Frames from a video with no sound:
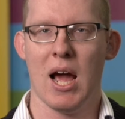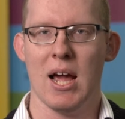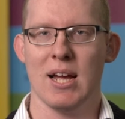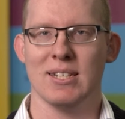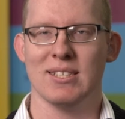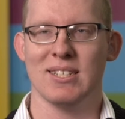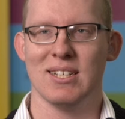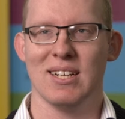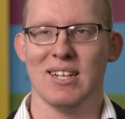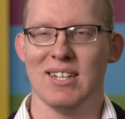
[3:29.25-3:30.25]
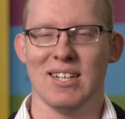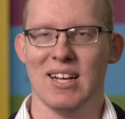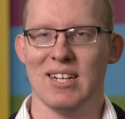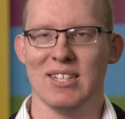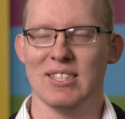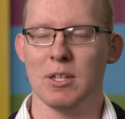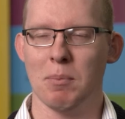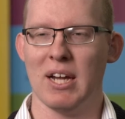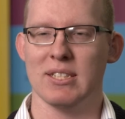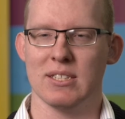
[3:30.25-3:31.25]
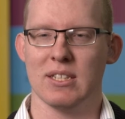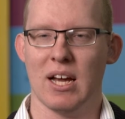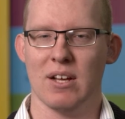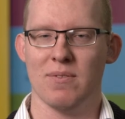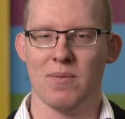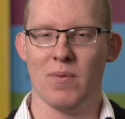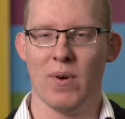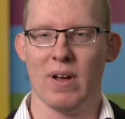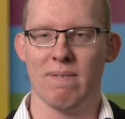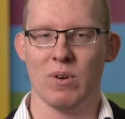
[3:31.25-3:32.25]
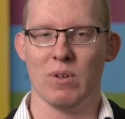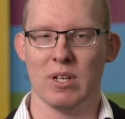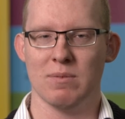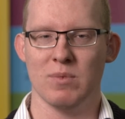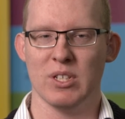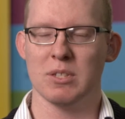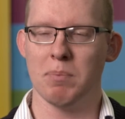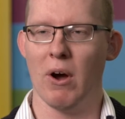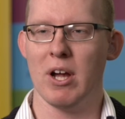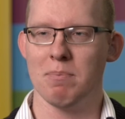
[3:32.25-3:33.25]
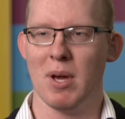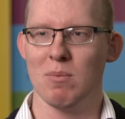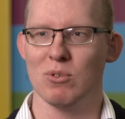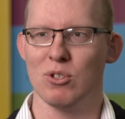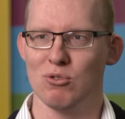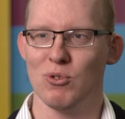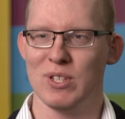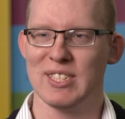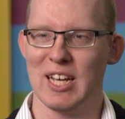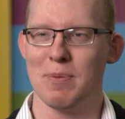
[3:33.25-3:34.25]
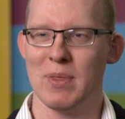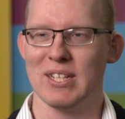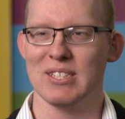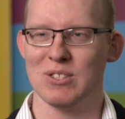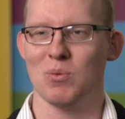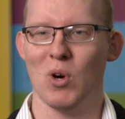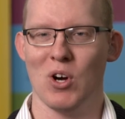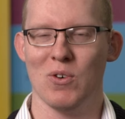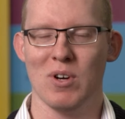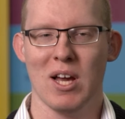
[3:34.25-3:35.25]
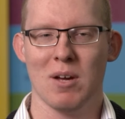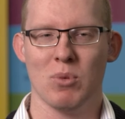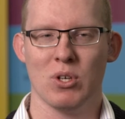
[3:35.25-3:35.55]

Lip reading: And yeah, it's amazing that what I feel that inspiring people to do the same thing as well,